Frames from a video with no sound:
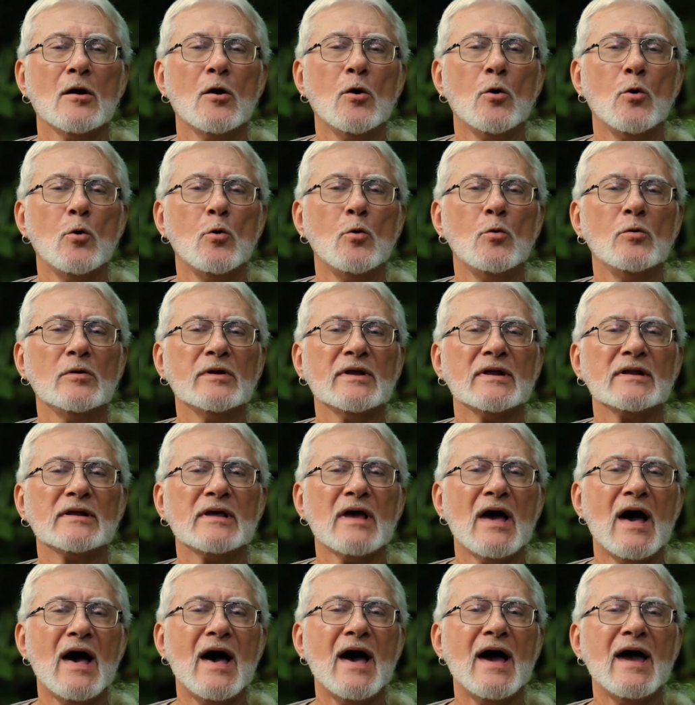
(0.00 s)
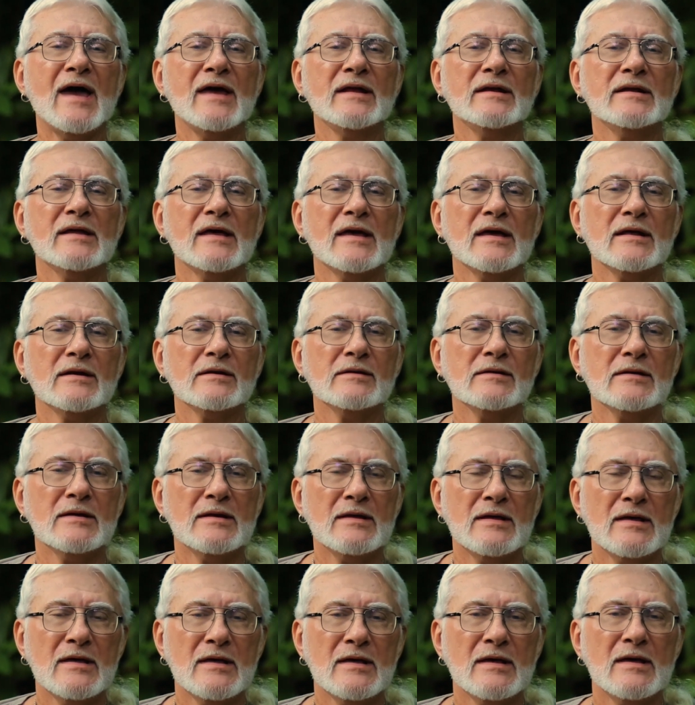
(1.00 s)
hold and guide and
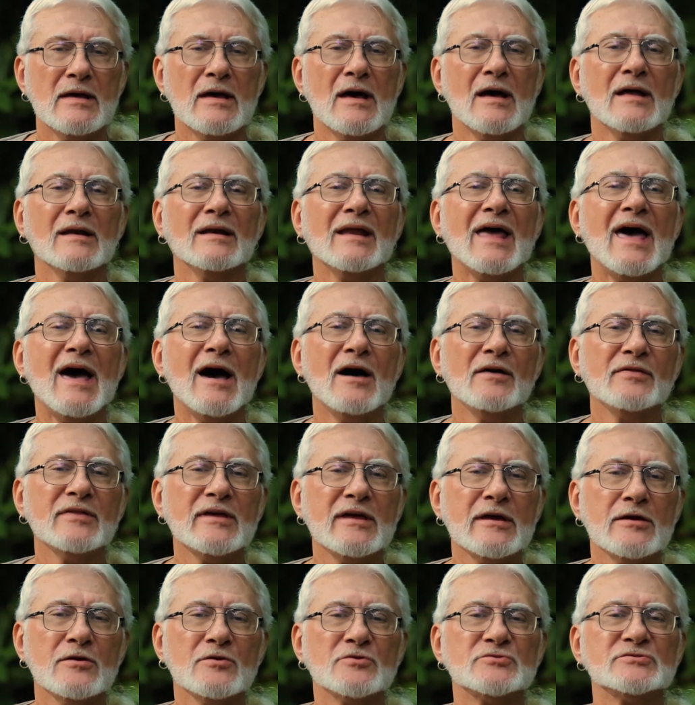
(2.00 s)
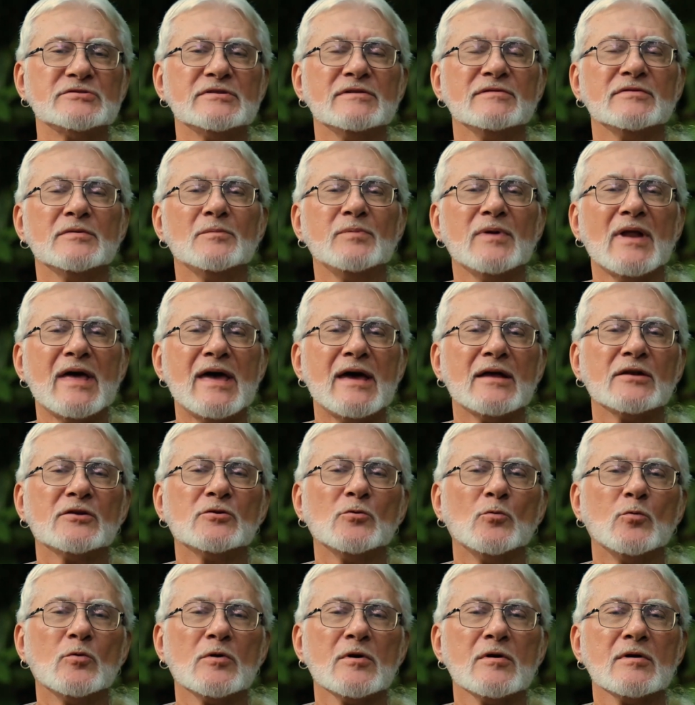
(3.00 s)
allow the energy of the plant
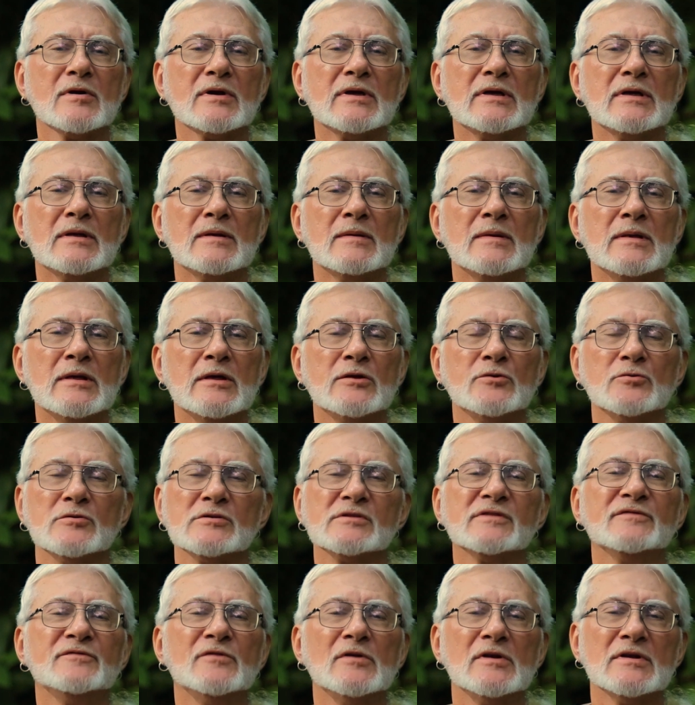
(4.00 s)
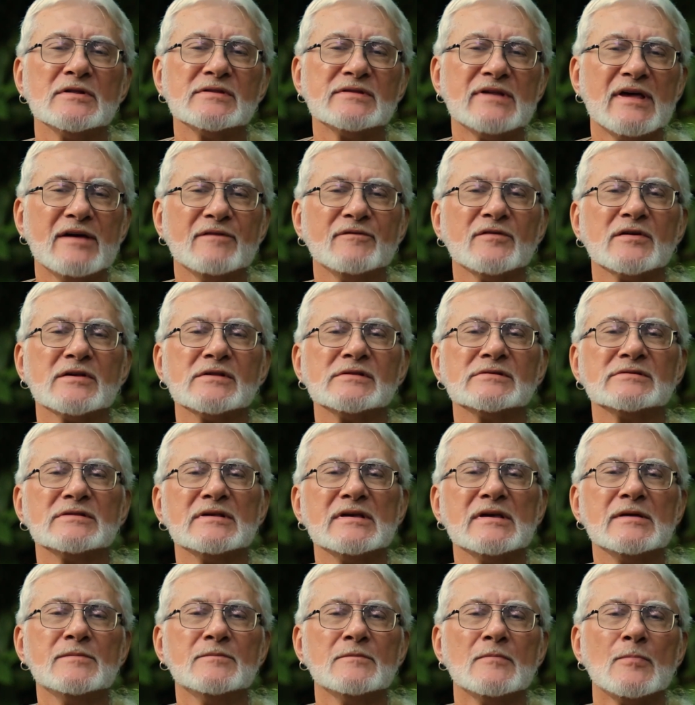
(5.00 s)
to work to its fullest
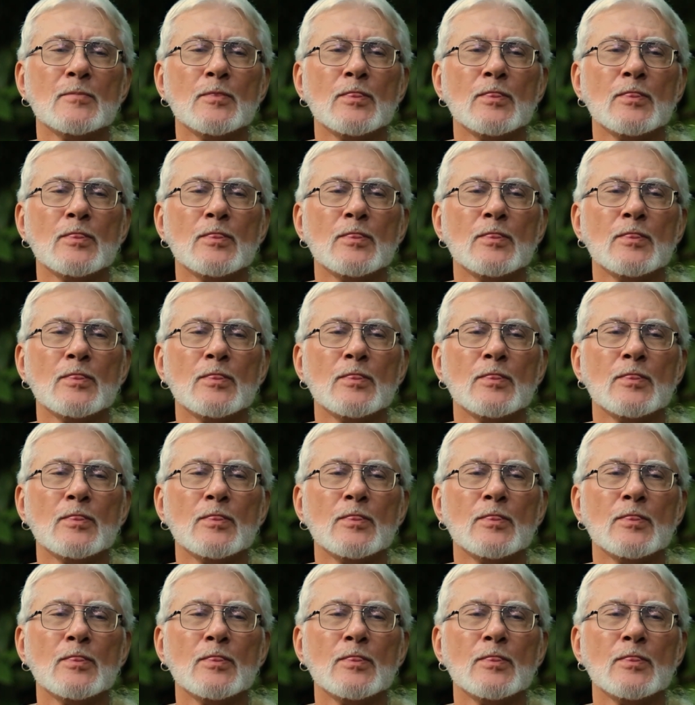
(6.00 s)
efficacy